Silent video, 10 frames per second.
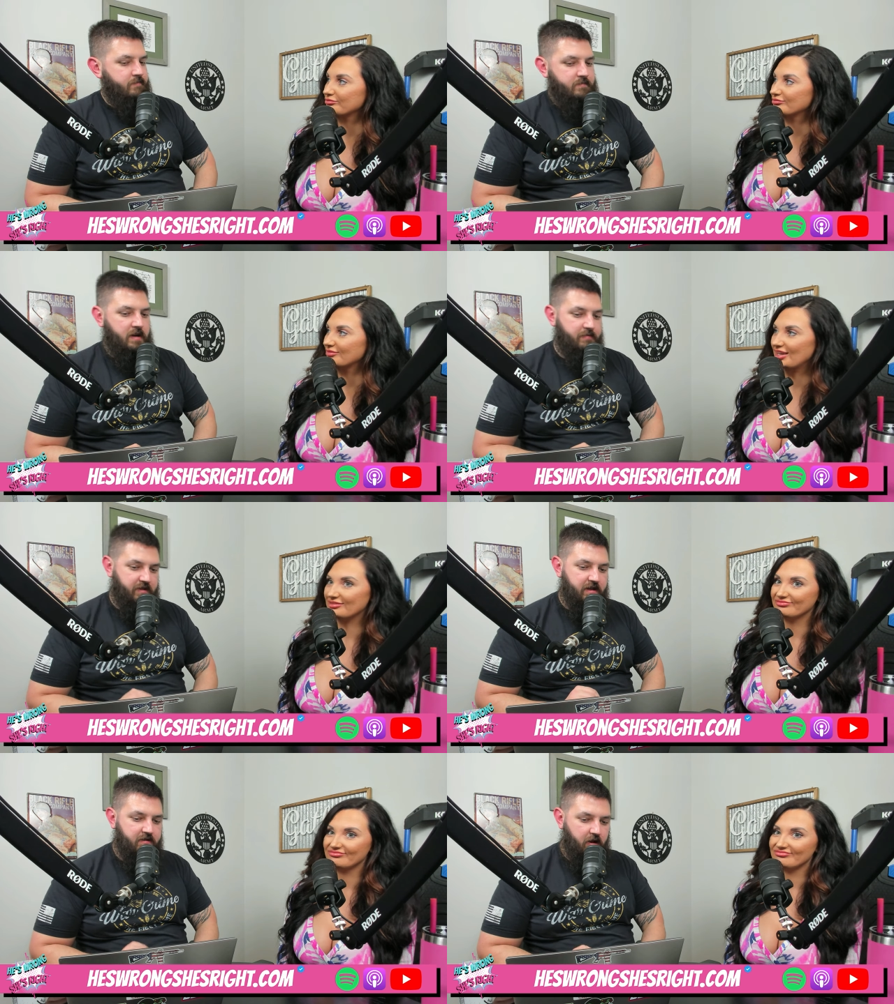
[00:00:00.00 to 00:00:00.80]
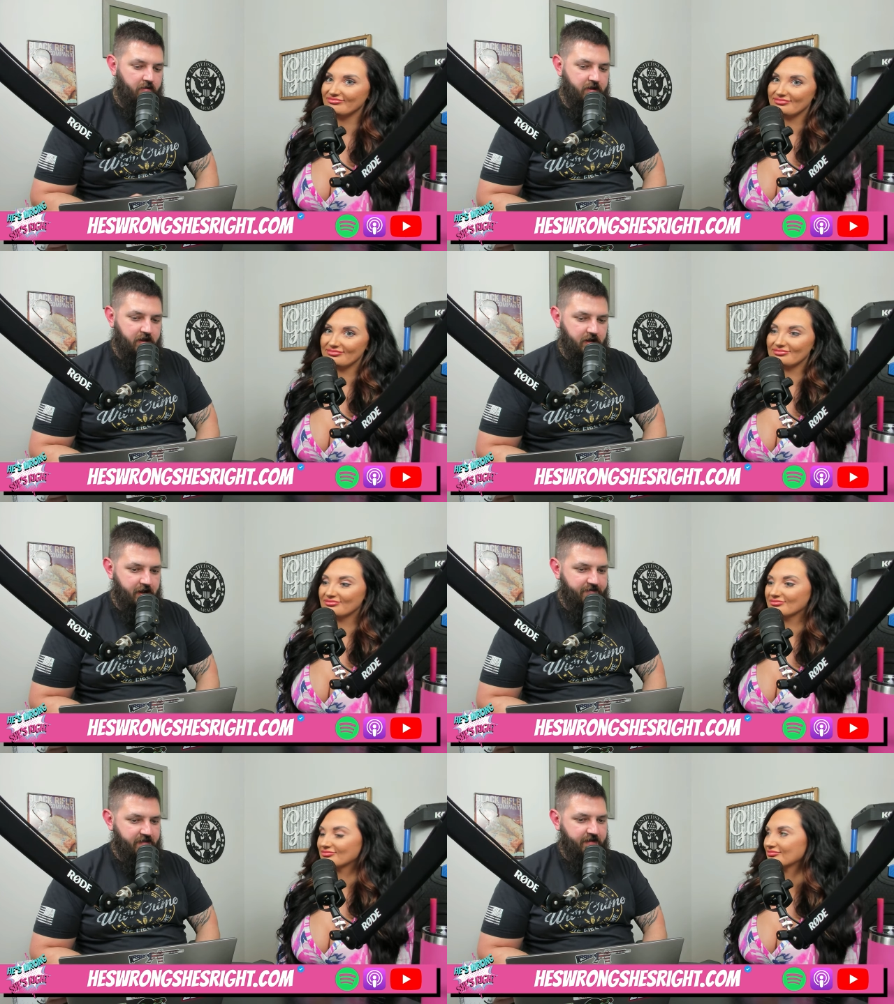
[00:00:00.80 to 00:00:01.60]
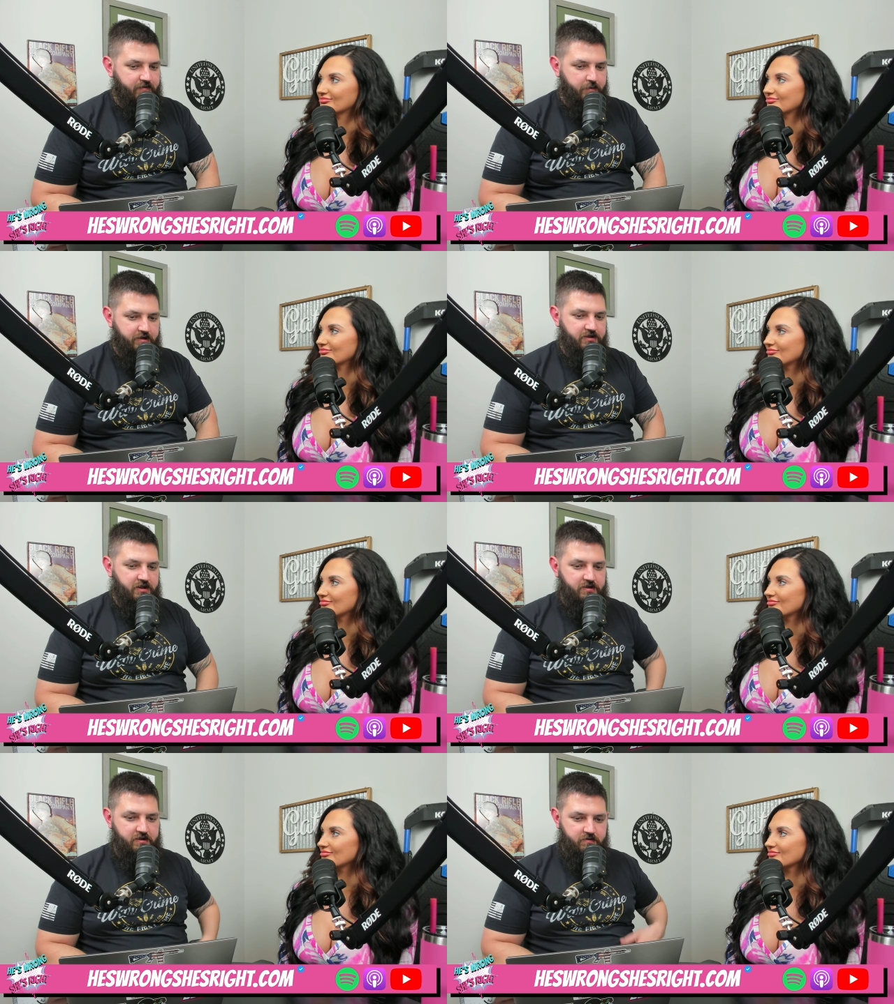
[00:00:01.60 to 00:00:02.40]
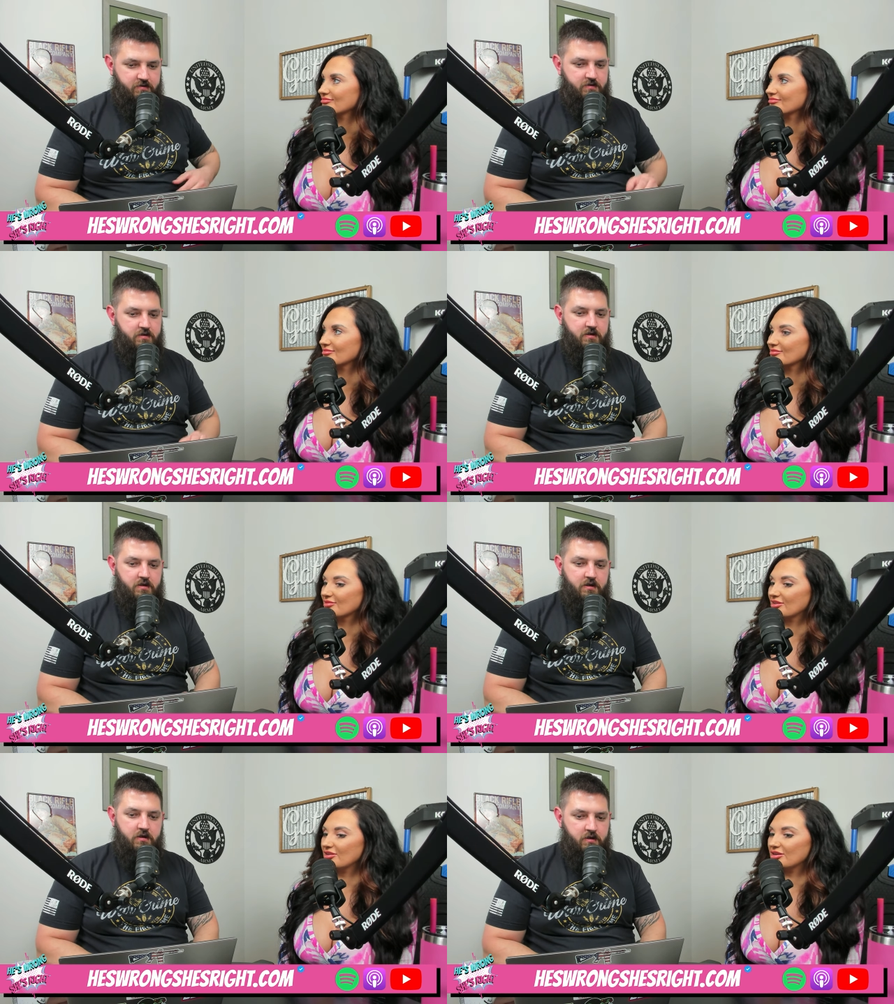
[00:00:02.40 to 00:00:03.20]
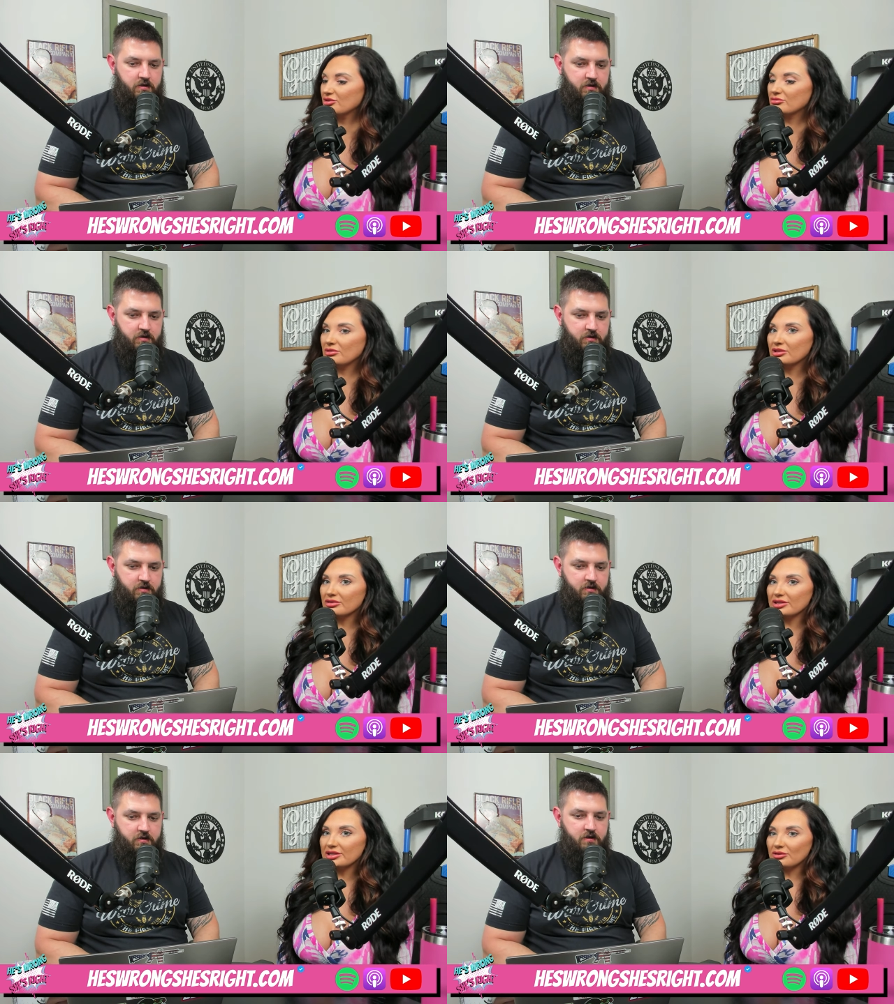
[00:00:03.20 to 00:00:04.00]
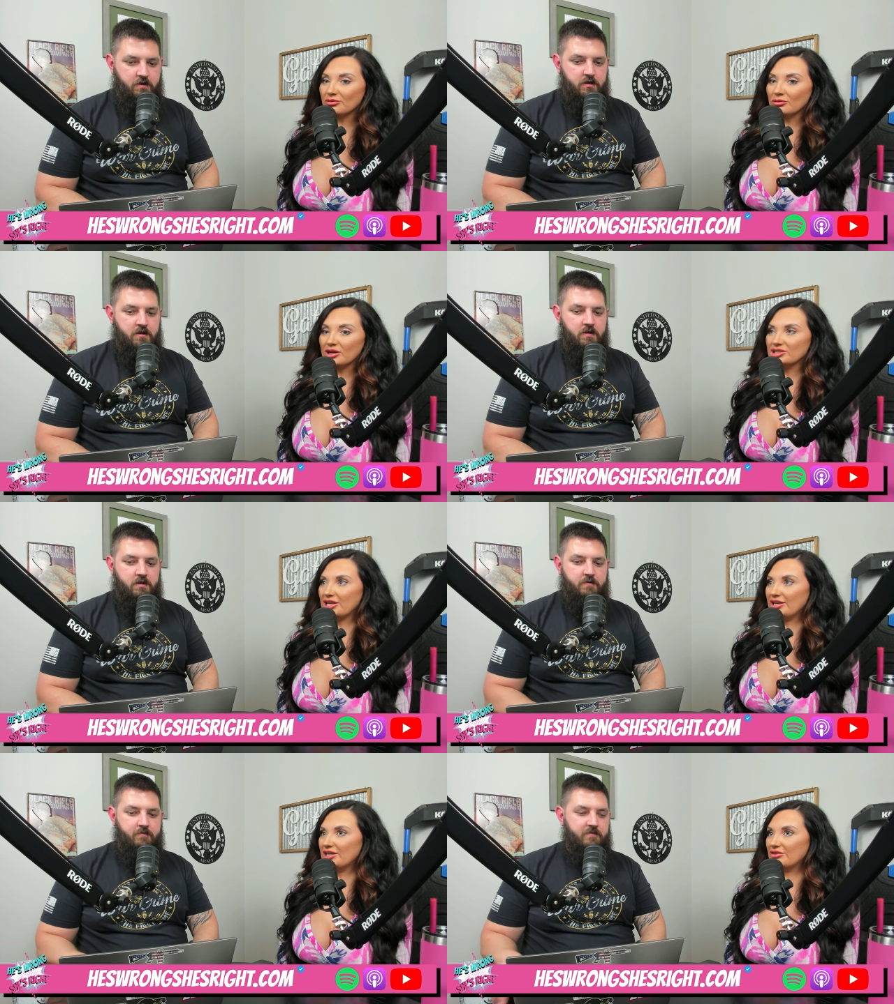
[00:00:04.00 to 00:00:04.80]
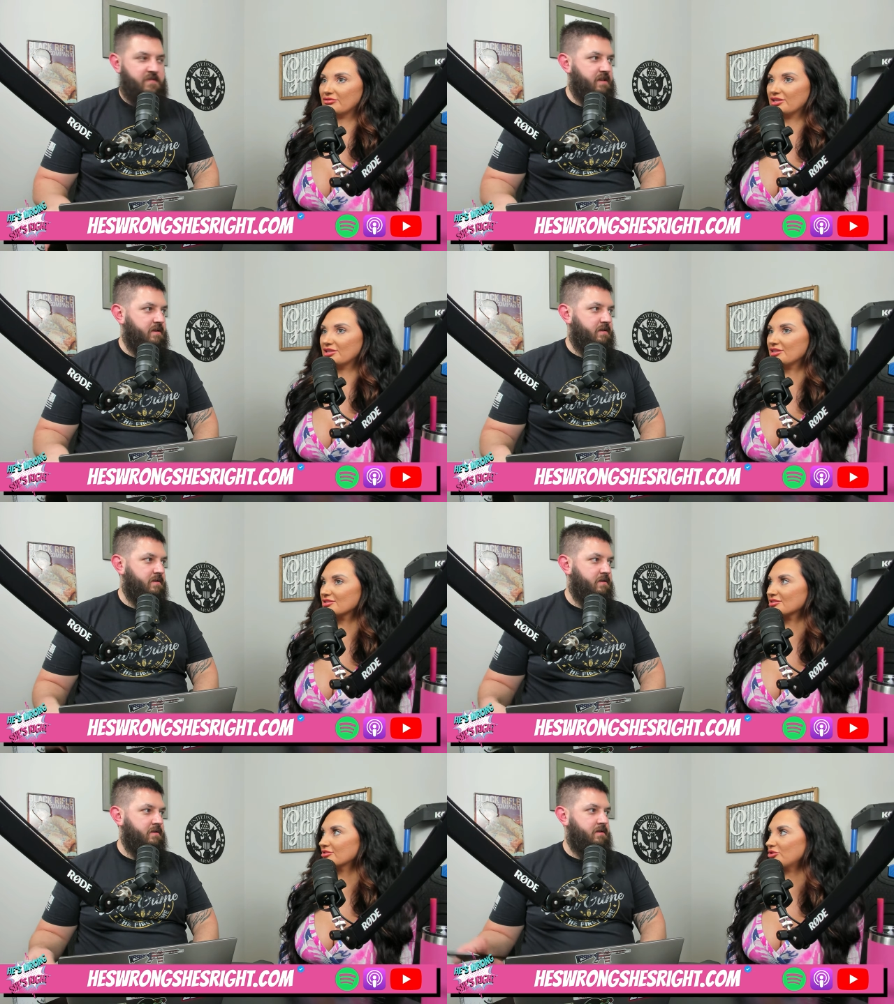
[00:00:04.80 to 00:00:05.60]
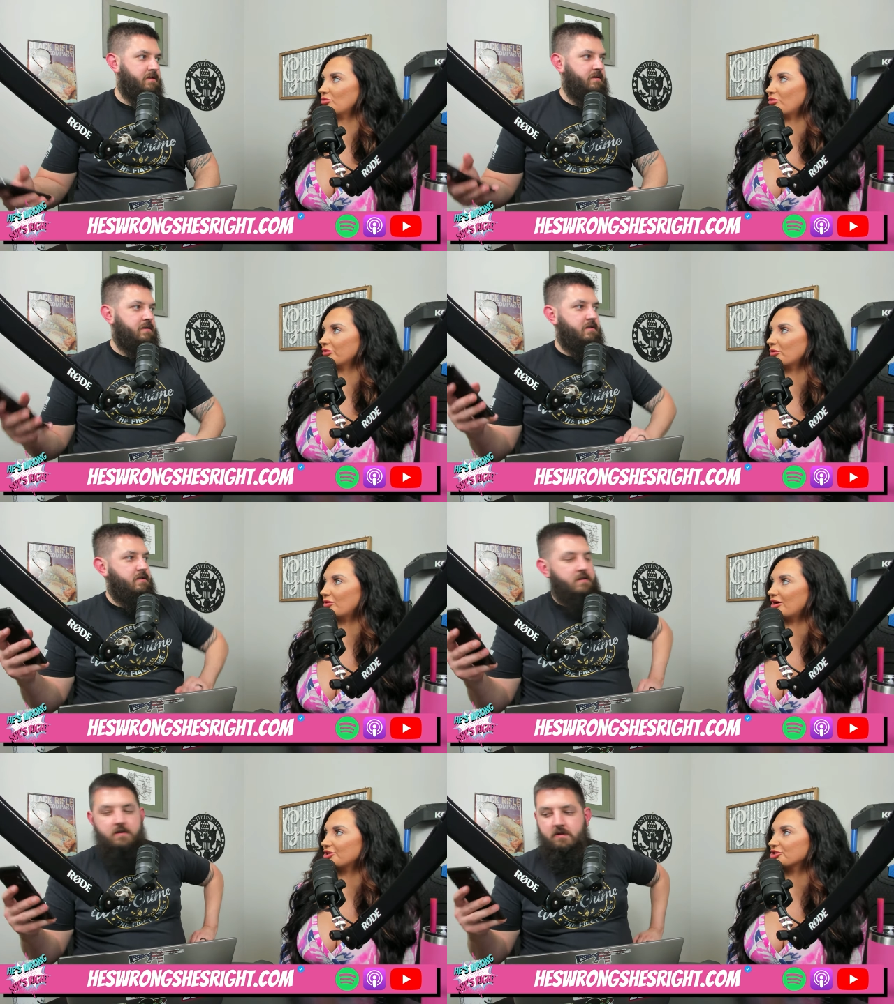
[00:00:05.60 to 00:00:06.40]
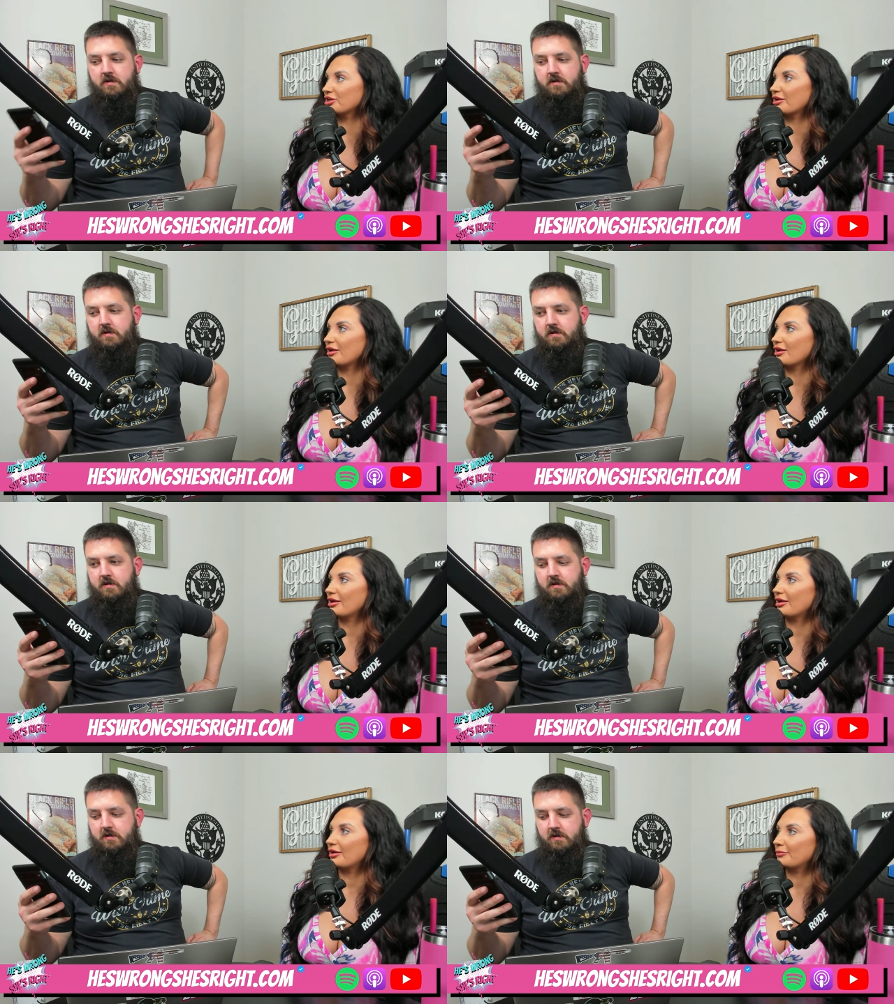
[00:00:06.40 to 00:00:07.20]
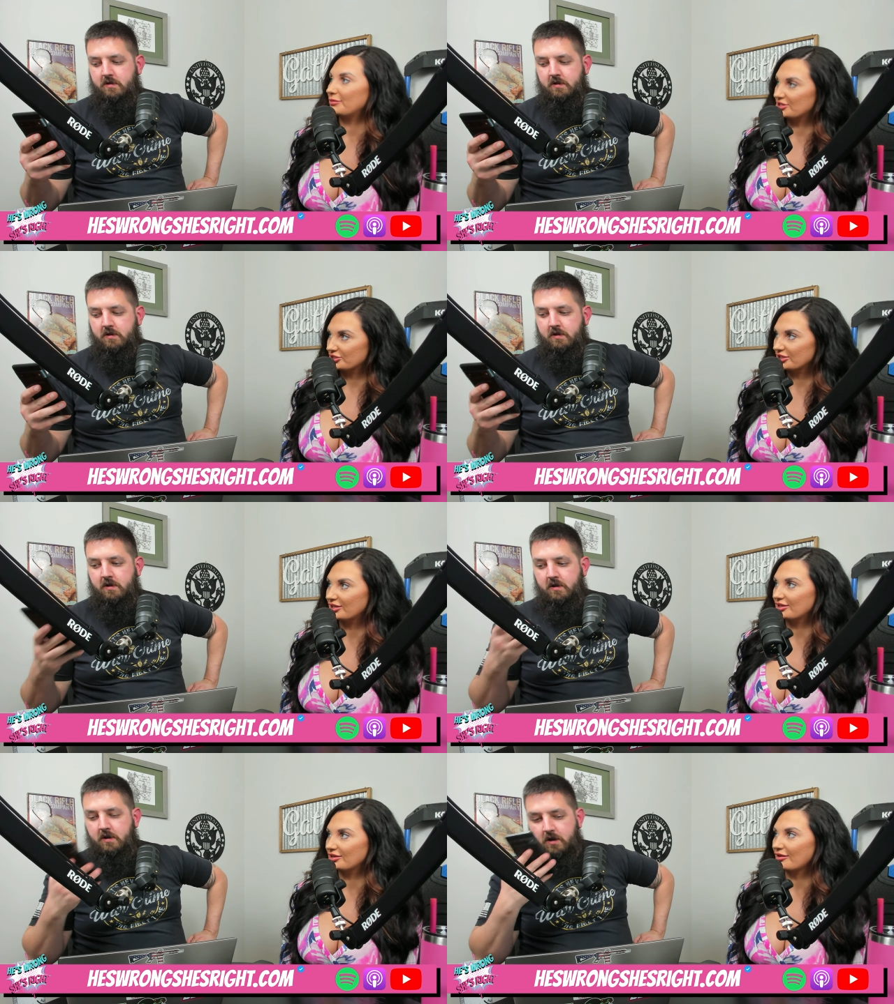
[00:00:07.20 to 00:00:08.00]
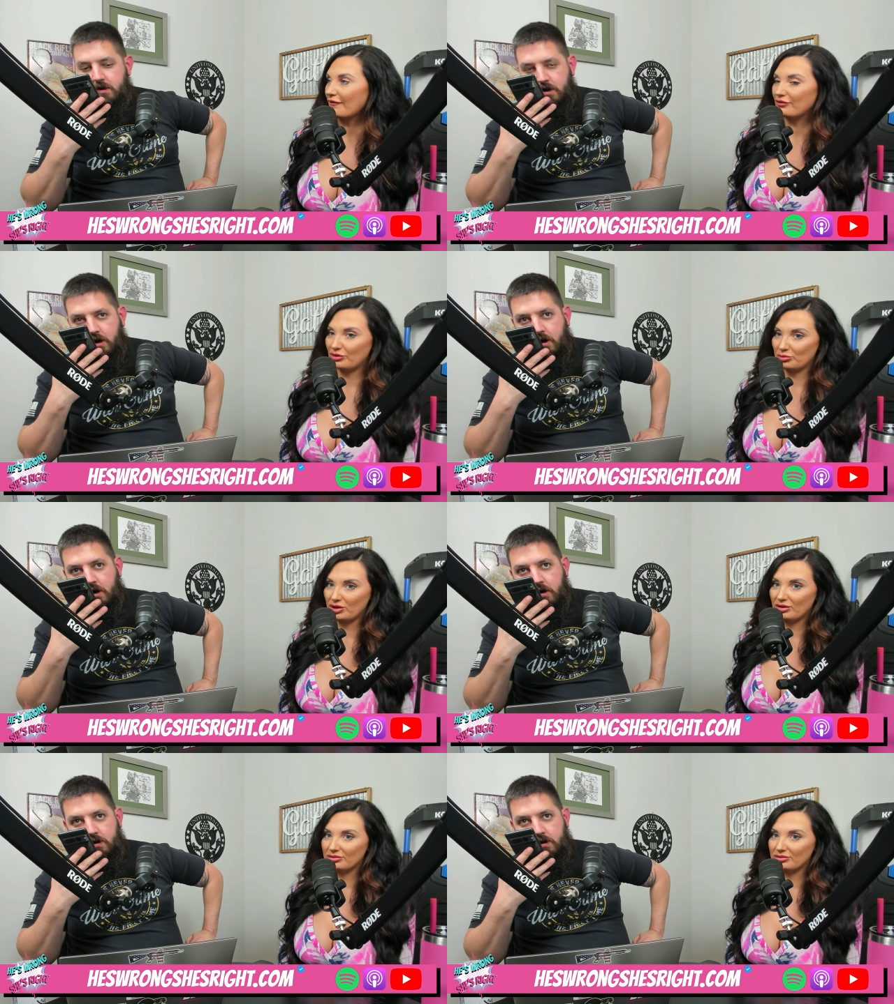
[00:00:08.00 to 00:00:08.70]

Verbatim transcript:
Speaker 1: I think
Speaker 2: are not they going to have flag football this year too?
Speaker 1: Yeah, you literally don't watch any of this. You only watch Michigan football.